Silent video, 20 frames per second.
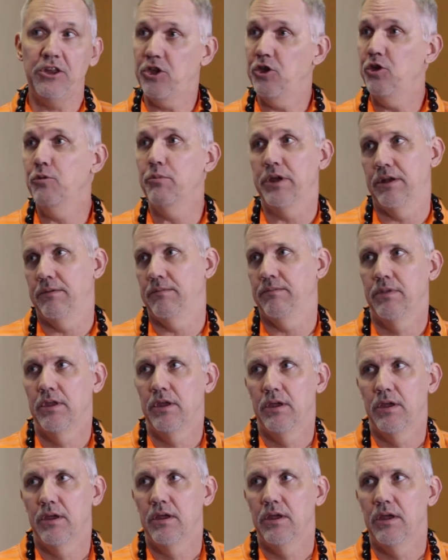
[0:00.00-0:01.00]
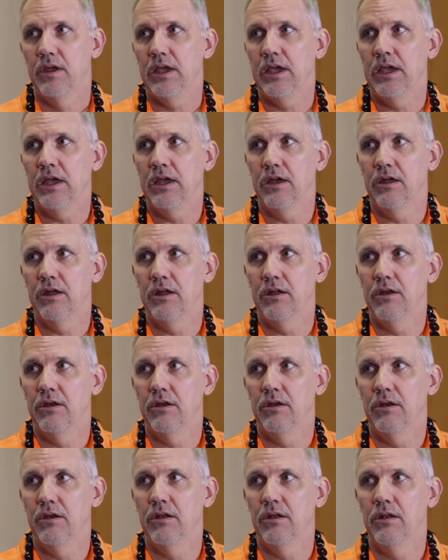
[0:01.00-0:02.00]
human
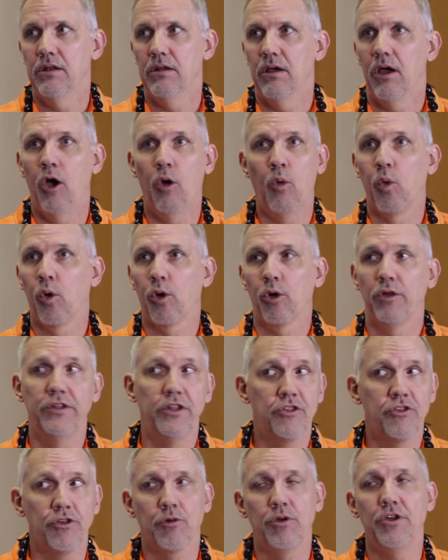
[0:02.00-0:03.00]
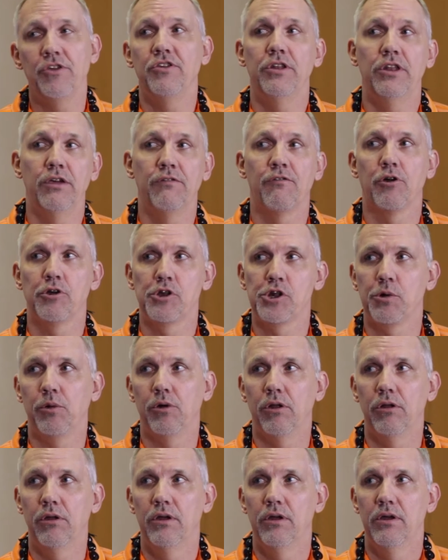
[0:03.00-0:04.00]
in a world that's increasingly
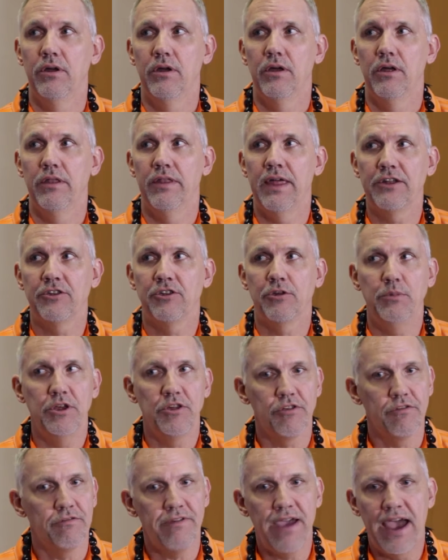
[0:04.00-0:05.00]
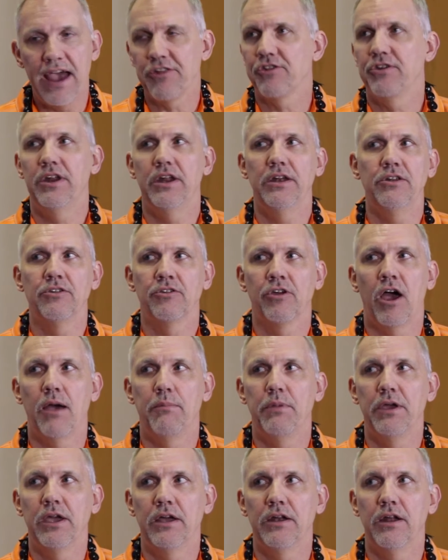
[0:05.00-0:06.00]
virtual. That to me is a fascinating
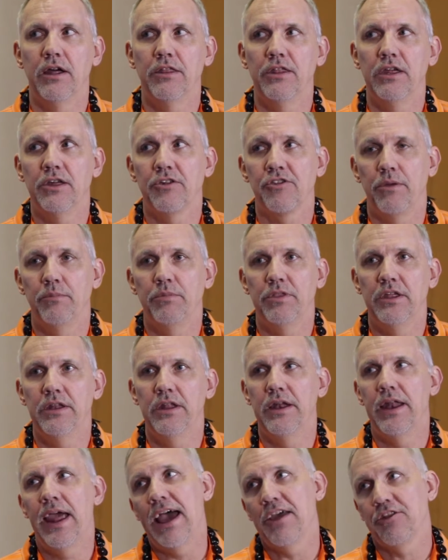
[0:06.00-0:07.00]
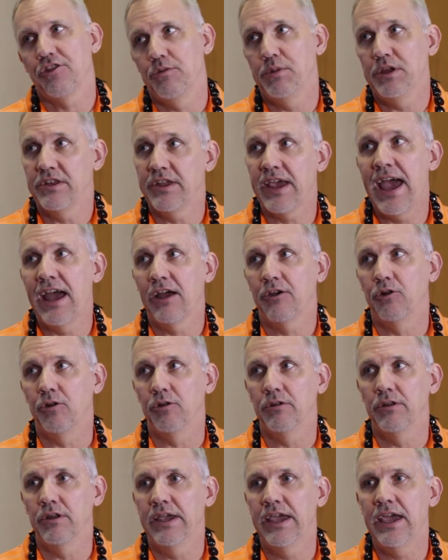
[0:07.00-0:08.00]
topic, and I think something that has to be
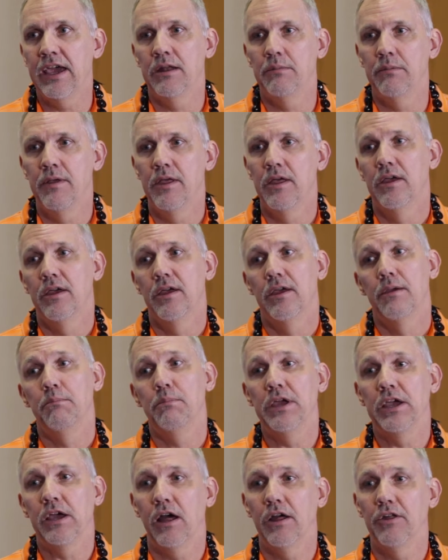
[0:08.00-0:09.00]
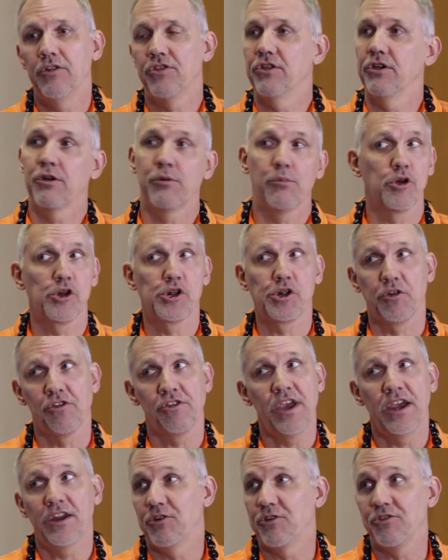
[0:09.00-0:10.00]
tackled, again, because the commercial
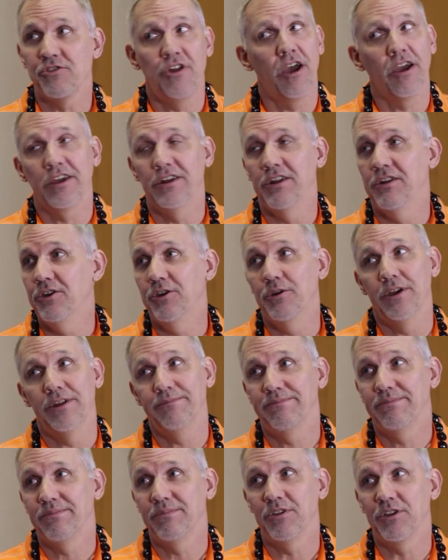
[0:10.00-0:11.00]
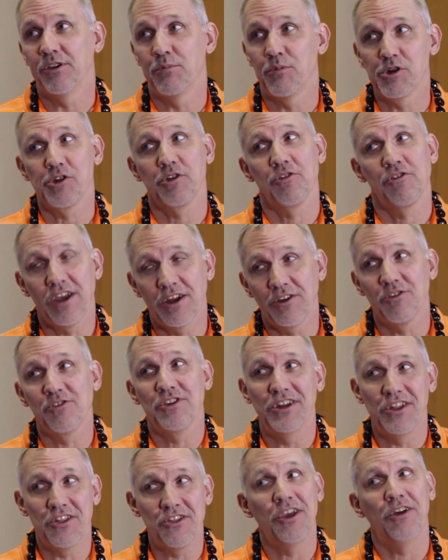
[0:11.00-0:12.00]
sector is not going to do it. The commercial sector is
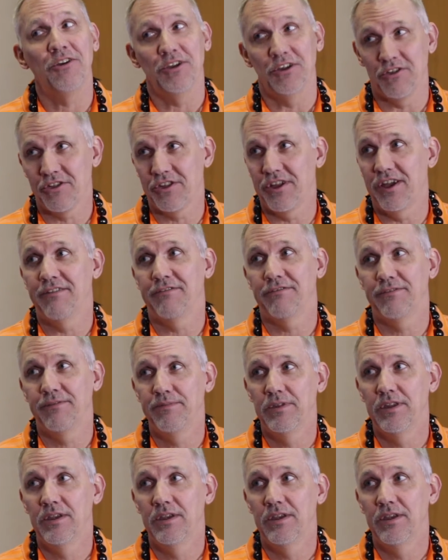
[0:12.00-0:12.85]
going to sell you stuff,